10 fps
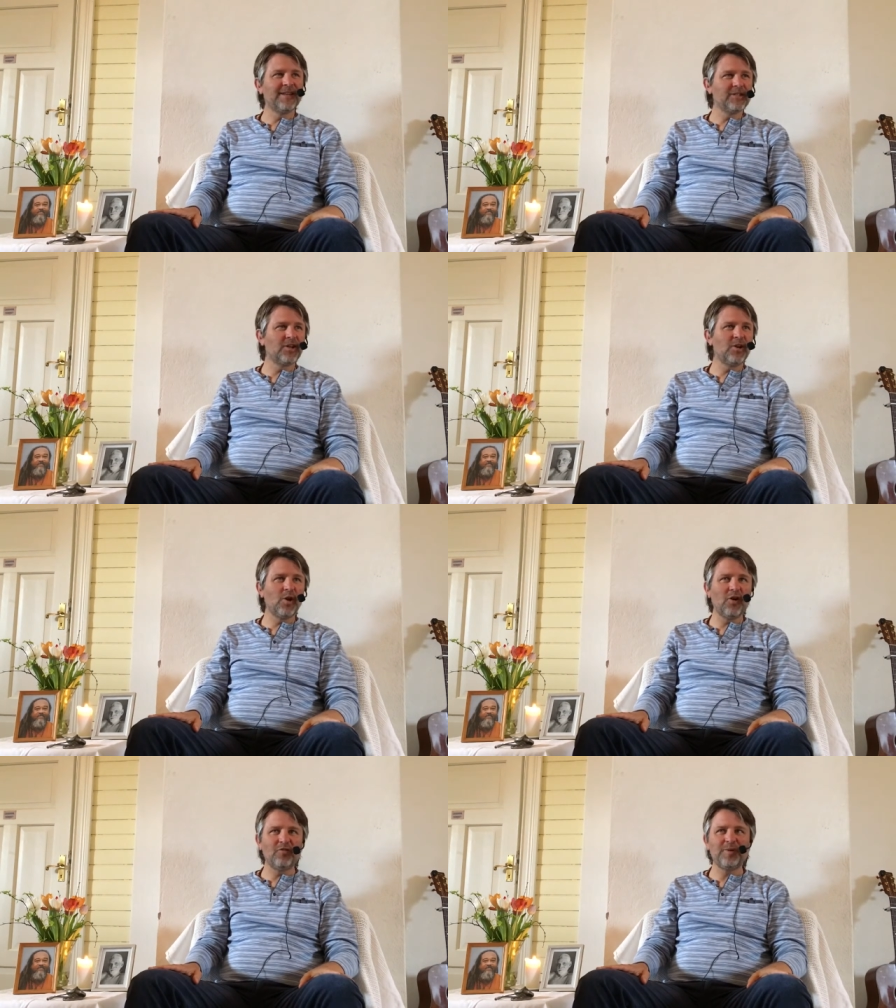There's a
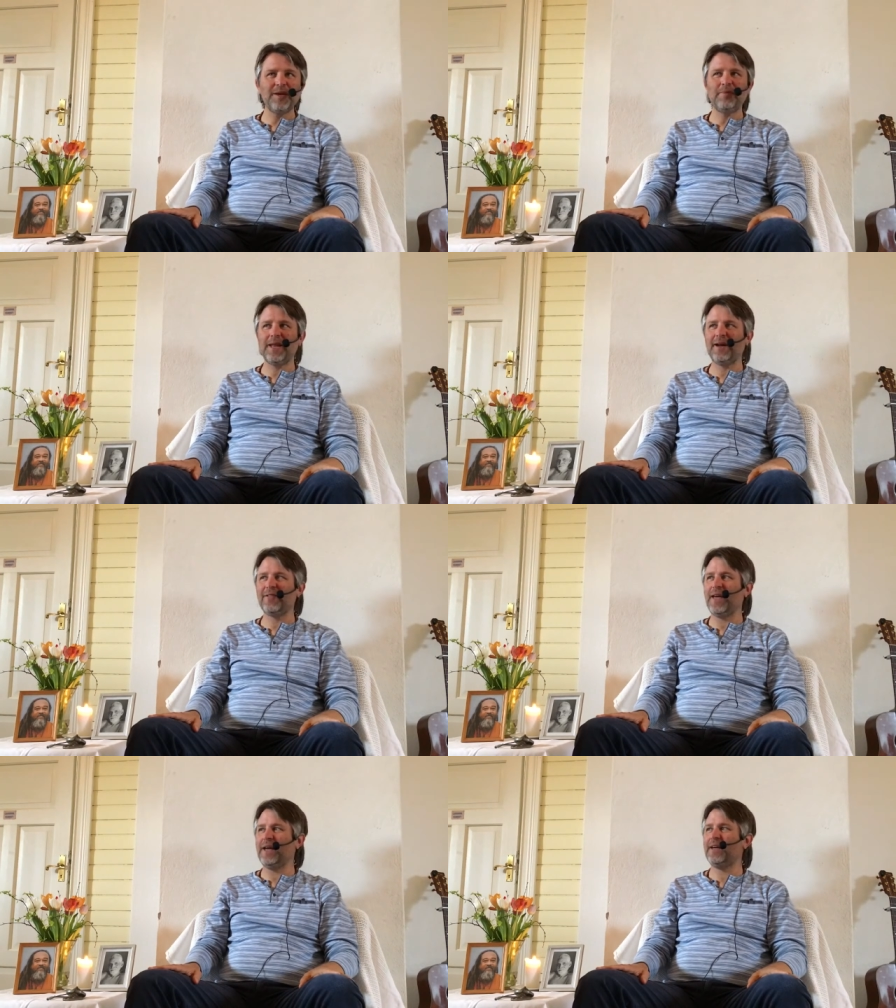lot of people
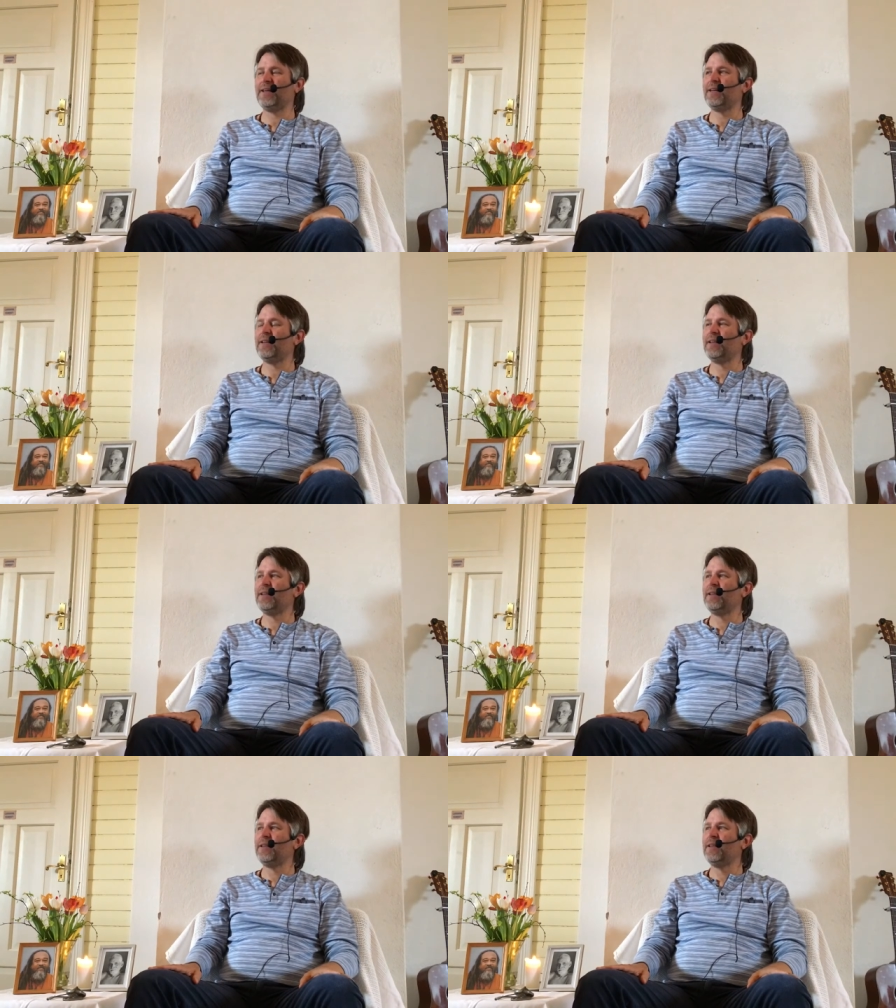out there.
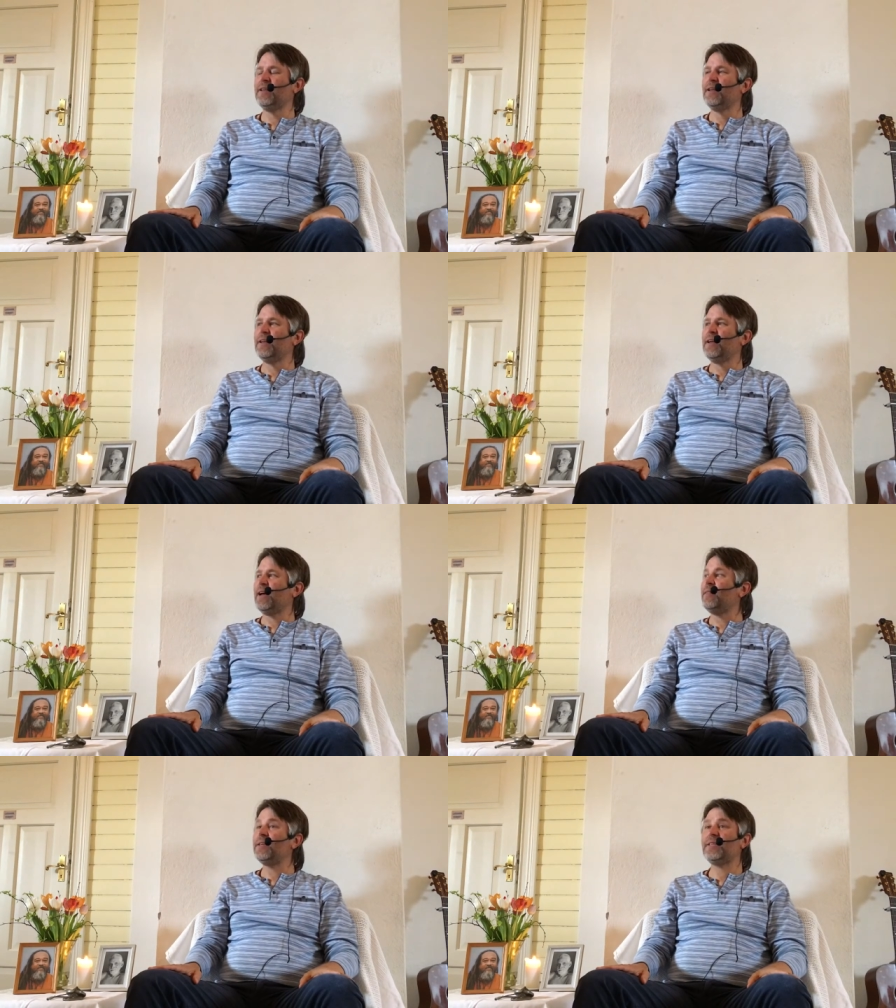
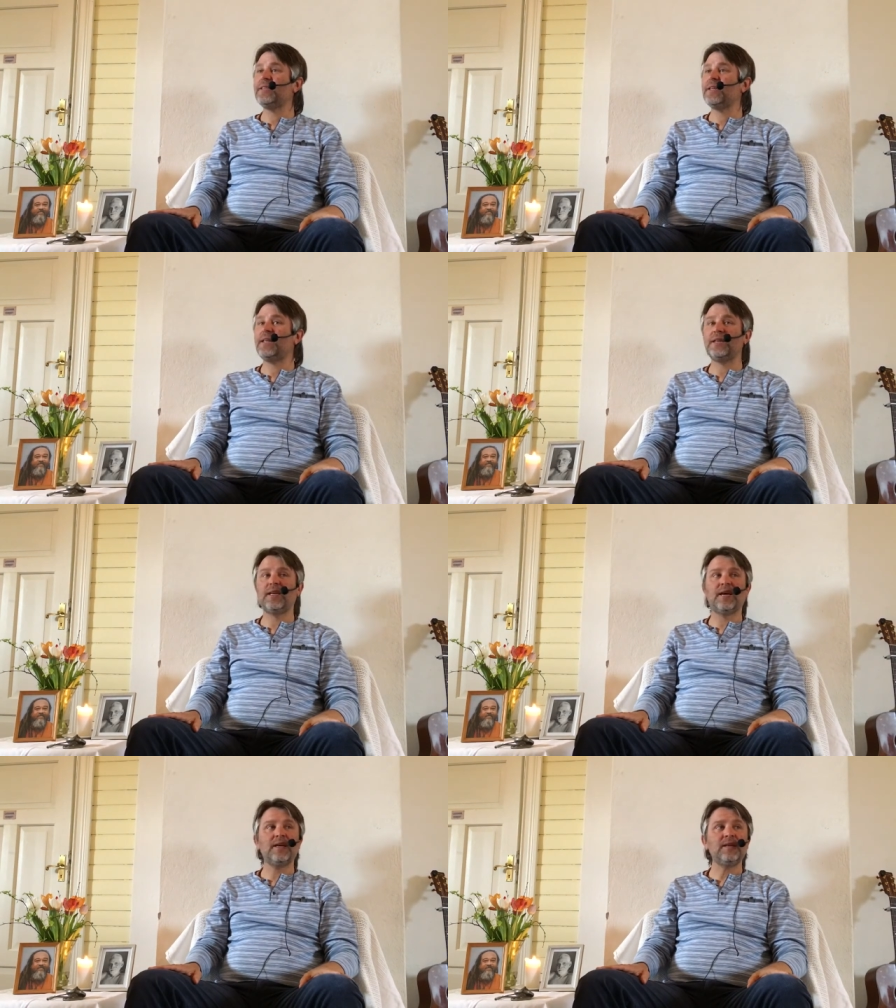And this is in
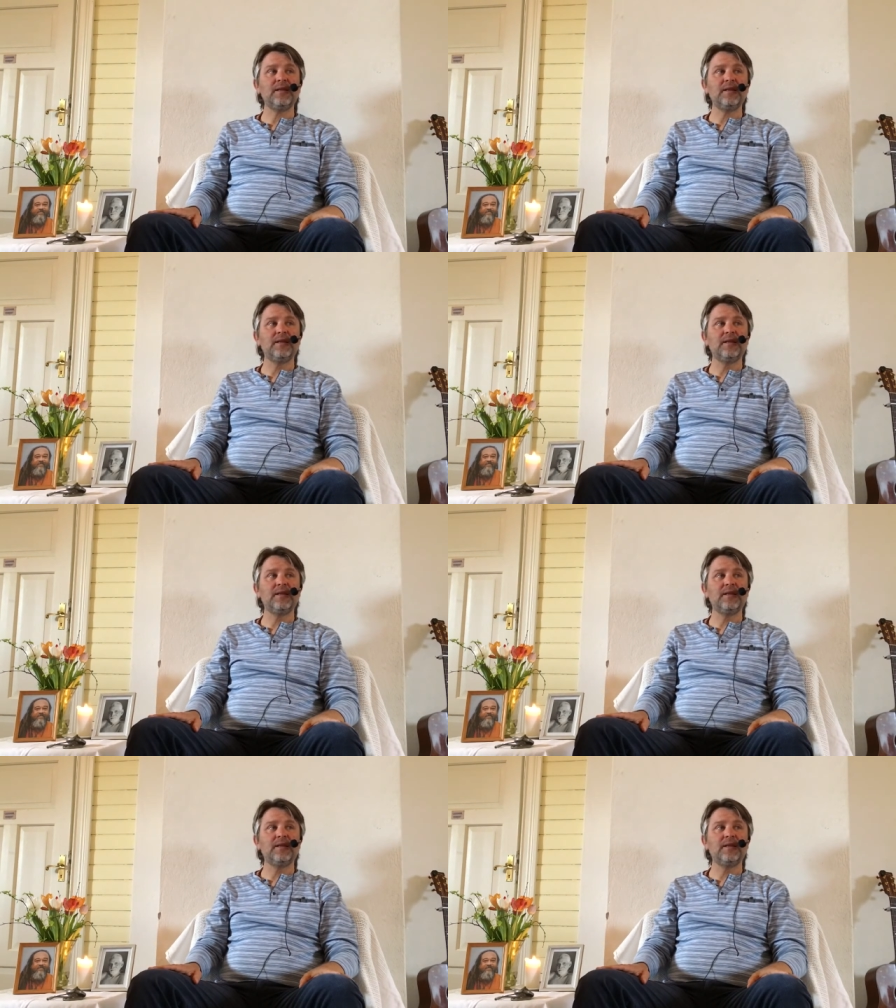India.